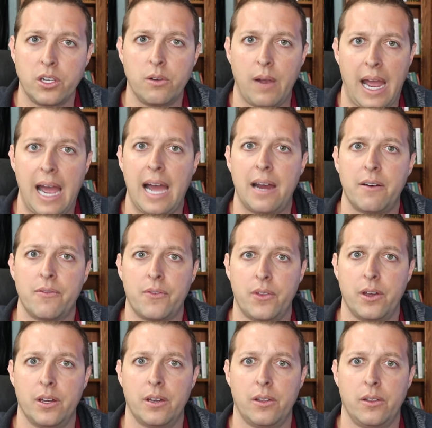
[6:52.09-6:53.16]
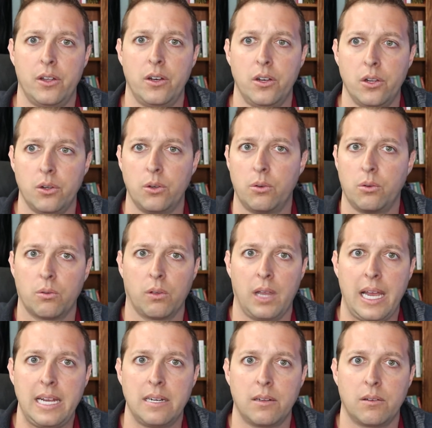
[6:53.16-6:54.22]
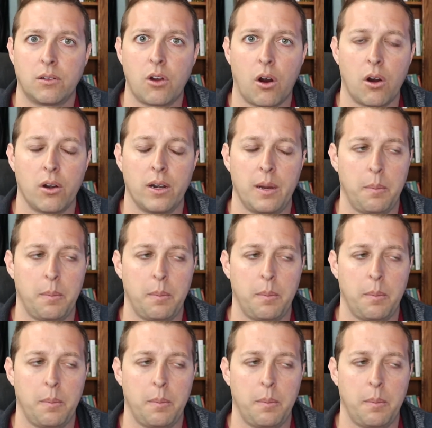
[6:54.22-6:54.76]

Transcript: you have the, the new light guard?